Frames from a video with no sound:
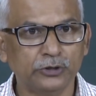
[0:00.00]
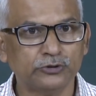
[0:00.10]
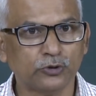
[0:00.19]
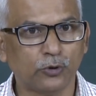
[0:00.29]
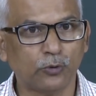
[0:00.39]

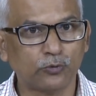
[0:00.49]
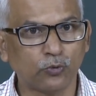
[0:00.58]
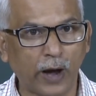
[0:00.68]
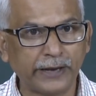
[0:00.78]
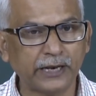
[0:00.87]
So, to
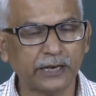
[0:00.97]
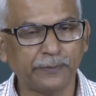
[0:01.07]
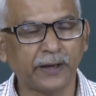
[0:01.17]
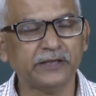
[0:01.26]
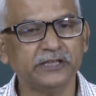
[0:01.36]

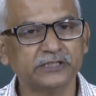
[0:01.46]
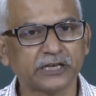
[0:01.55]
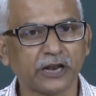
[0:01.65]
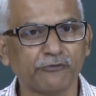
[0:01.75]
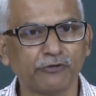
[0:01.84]
identify each
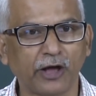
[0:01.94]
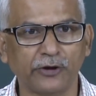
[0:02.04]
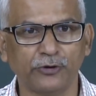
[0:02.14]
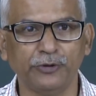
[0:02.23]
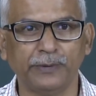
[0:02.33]
and every
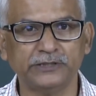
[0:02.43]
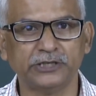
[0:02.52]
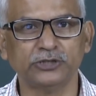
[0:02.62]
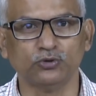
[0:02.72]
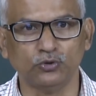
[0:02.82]
I/O
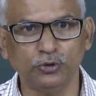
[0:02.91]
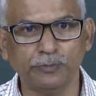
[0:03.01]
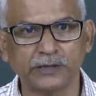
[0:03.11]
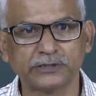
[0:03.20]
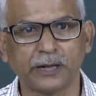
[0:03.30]
devices, we
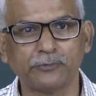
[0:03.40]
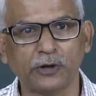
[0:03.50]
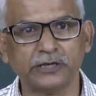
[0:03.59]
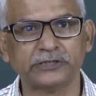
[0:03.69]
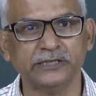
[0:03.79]
must have to
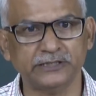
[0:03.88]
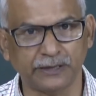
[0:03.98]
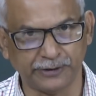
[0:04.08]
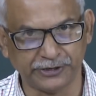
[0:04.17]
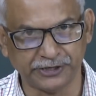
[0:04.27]
assign
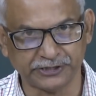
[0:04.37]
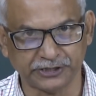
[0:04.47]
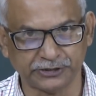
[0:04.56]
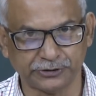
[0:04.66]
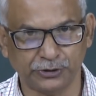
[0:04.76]
some addresses.